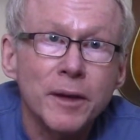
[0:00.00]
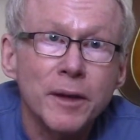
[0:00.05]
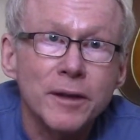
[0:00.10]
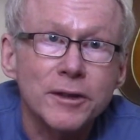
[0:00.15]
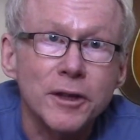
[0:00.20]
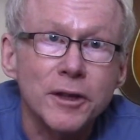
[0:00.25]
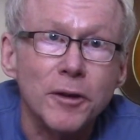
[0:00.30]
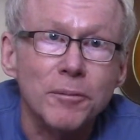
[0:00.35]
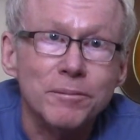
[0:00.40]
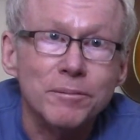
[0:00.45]

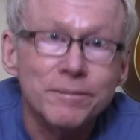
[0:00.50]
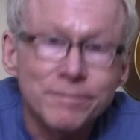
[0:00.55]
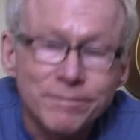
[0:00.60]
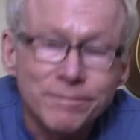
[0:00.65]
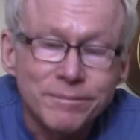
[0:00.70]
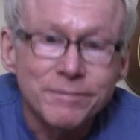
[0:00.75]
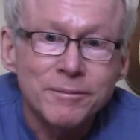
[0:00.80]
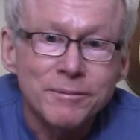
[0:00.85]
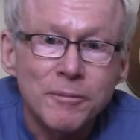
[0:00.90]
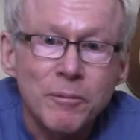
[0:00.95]
So
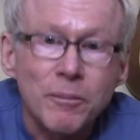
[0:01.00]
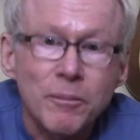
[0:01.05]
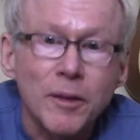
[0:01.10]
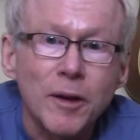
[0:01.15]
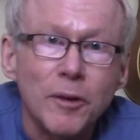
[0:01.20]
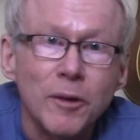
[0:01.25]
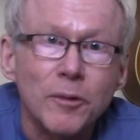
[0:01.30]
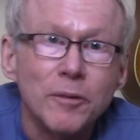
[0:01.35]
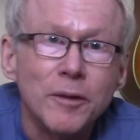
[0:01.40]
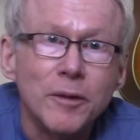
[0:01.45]

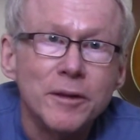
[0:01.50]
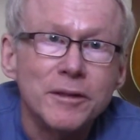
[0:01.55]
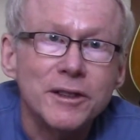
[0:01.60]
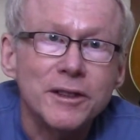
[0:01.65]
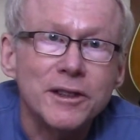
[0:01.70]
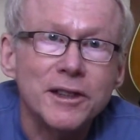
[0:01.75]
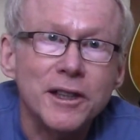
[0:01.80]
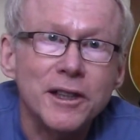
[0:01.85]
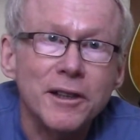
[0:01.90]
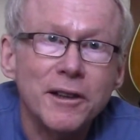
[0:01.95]

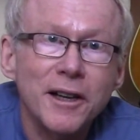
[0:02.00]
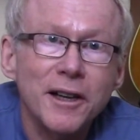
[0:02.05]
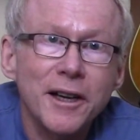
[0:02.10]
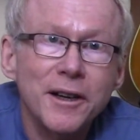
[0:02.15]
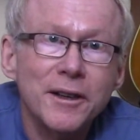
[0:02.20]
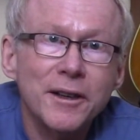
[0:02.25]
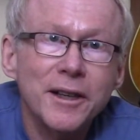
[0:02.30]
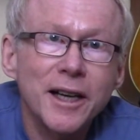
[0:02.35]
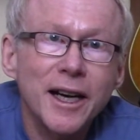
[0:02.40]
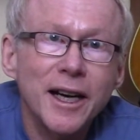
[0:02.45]
see you
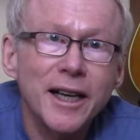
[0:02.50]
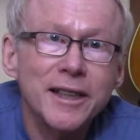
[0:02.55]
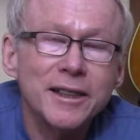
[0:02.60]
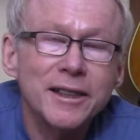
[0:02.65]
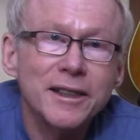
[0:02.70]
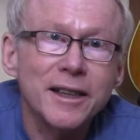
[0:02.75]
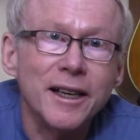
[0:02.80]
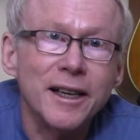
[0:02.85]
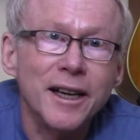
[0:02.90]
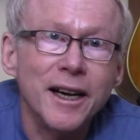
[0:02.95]
later,
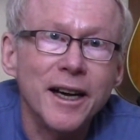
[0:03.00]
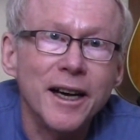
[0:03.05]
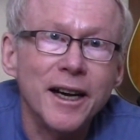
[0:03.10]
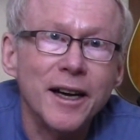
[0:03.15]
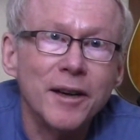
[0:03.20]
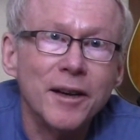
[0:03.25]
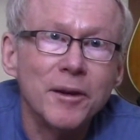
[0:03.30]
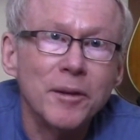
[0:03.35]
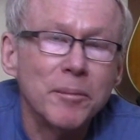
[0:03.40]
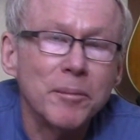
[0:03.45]
guys,
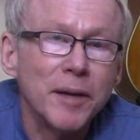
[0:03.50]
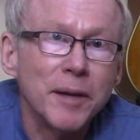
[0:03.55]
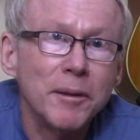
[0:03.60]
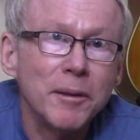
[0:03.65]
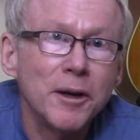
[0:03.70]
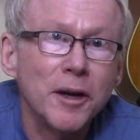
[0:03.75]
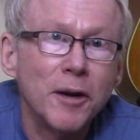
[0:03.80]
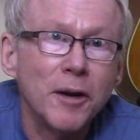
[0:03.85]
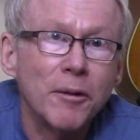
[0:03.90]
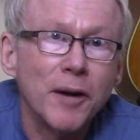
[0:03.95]
and
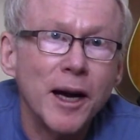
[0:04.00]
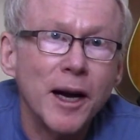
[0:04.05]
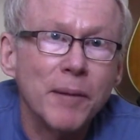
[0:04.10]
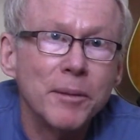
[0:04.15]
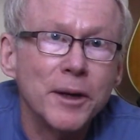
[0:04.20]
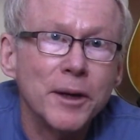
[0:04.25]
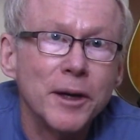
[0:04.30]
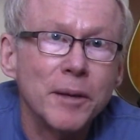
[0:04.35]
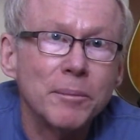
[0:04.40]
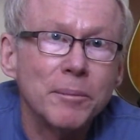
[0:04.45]
maybe I'll wrap
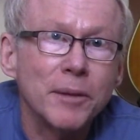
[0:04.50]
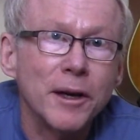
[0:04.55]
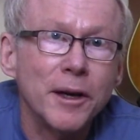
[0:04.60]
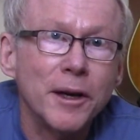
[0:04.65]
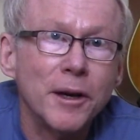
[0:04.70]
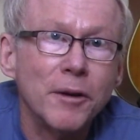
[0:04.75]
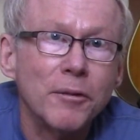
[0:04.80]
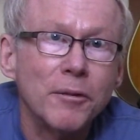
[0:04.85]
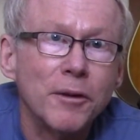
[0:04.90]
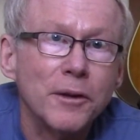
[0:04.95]
it up
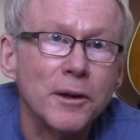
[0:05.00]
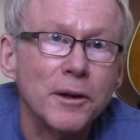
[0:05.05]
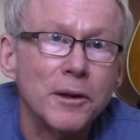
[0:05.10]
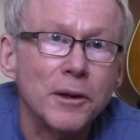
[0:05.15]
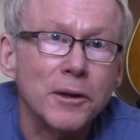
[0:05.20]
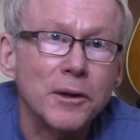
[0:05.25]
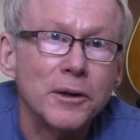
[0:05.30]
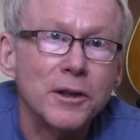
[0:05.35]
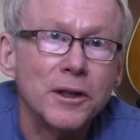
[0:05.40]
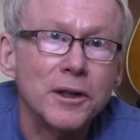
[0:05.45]
later with a
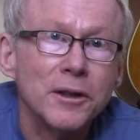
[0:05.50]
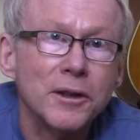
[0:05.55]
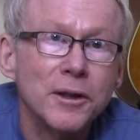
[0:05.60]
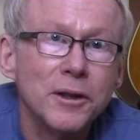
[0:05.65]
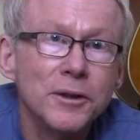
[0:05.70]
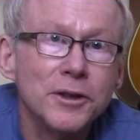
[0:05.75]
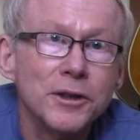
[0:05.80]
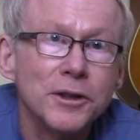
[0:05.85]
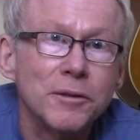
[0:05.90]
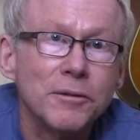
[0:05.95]
little
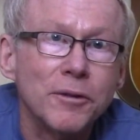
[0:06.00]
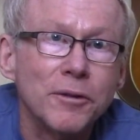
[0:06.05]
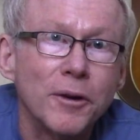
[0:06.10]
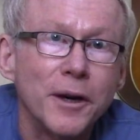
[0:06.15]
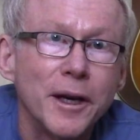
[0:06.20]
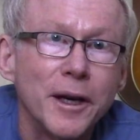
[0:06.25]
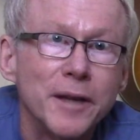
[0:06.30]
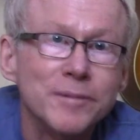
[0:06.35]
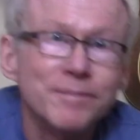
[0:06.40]
conclusion for you.